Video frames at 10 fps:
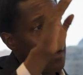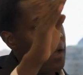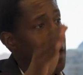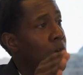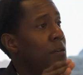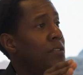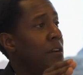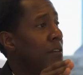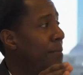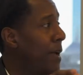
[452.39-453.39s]
I always
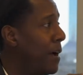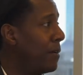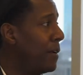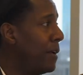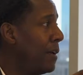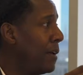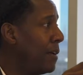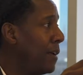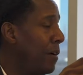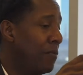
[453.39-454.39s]
talked about,
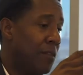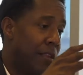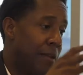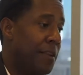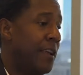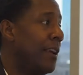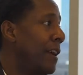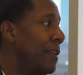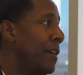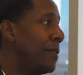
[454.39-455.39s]
you know, eliminating
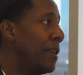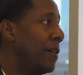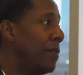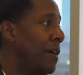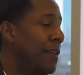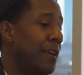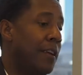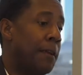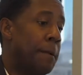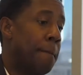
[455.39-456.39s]
economic inequality
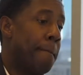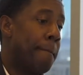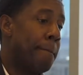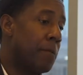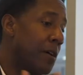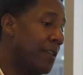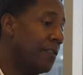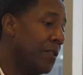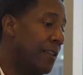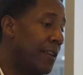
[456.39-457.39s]
one of the
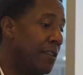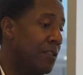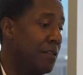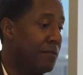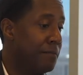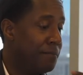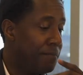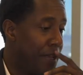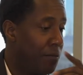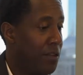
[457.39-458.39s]
things we did in Newton
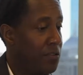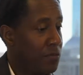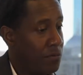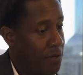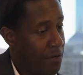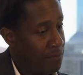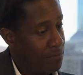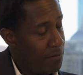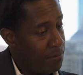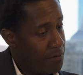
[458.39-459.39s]
that we, we,
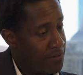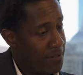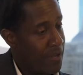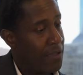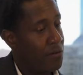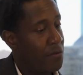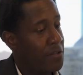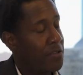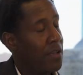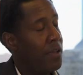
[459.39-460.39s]
we put together
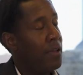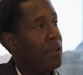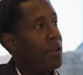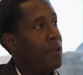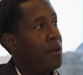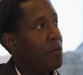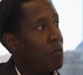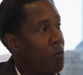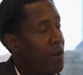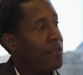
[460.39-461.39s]
was
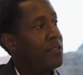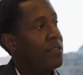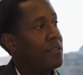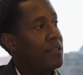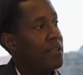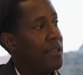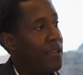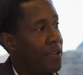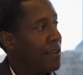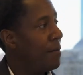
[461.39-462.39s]
what is the
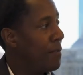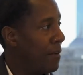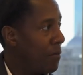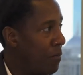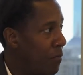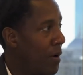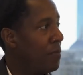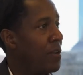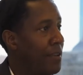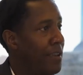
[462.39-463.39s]
income level one
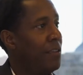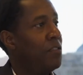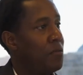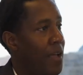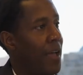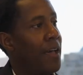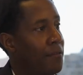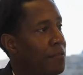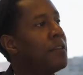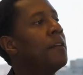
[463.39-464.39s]
would need to
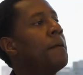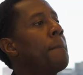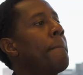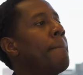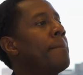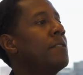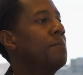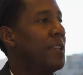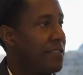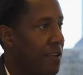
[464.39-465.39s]
have mm -hmm. to
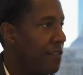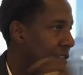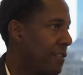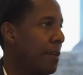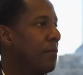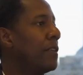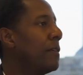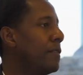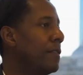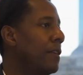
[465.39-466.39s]
be self sustainable And
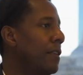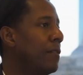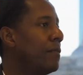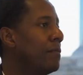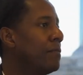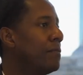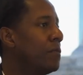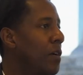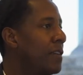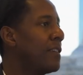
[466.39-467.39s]
in Newton?
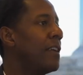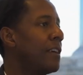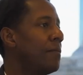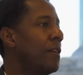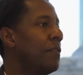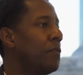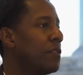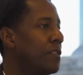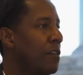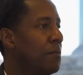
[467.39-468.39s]
What is that income level for a
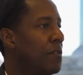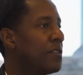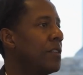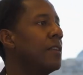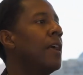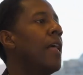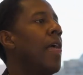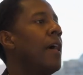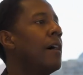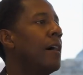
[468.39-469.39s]
single person,
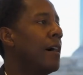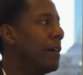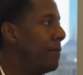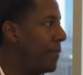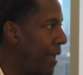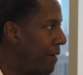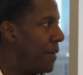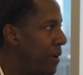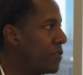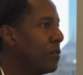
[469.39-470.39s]
uh, head of
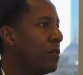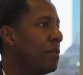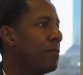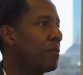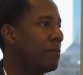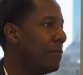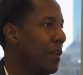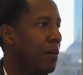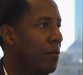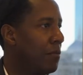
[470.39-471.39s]
household, you
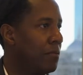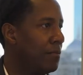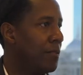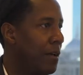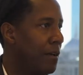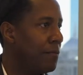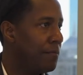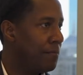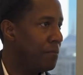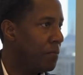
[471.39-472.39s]
know, uh,
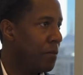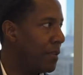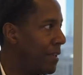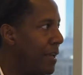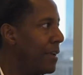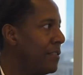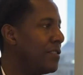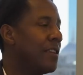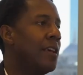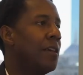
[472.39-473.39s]
with
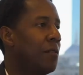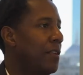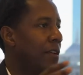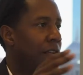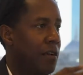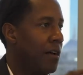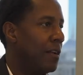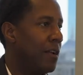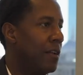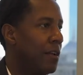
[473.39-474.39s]
kids? We did it on
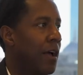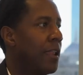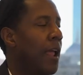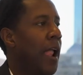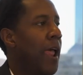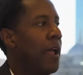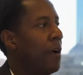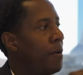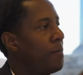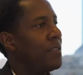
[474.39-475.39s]
and on and on. Mm -hmm. And
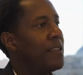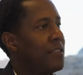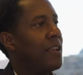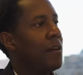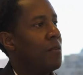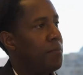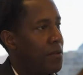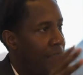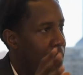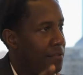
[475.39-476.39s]
we put that together, we
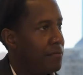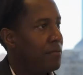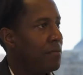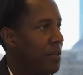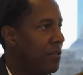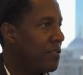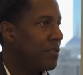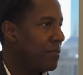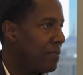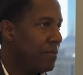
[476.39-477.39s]
put that, we used
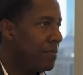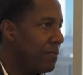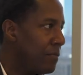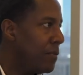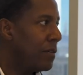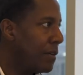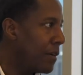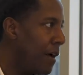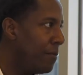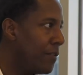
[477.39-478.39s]
some, one
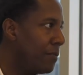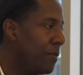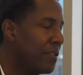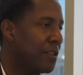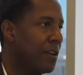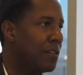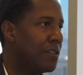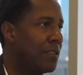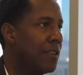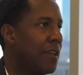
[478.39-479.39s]
economist from Boston College
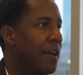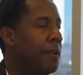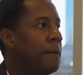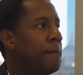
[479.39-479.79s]
and did that.